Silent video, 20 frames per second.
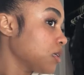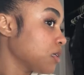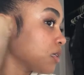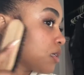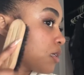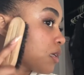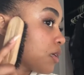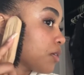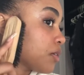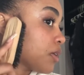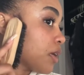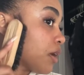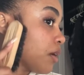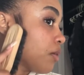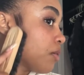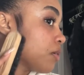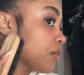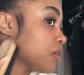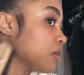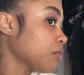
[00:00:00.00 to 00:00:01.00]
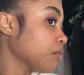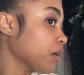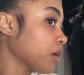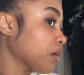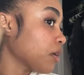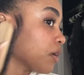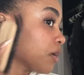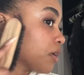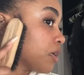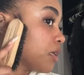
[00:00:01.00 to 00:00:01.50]
sells out, which it
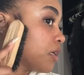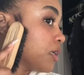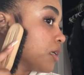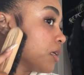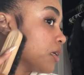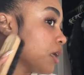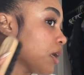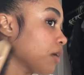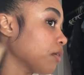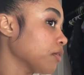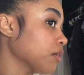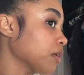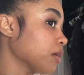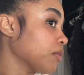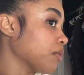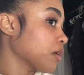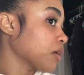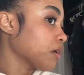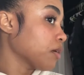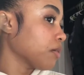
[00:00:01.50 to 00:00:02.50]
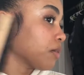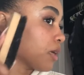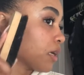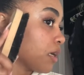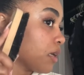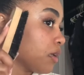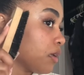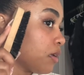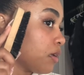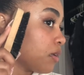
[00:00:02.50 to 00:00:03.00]
probably already did, I really want to go and
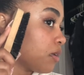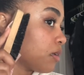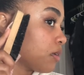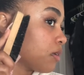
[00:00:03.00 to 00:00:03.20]
get it.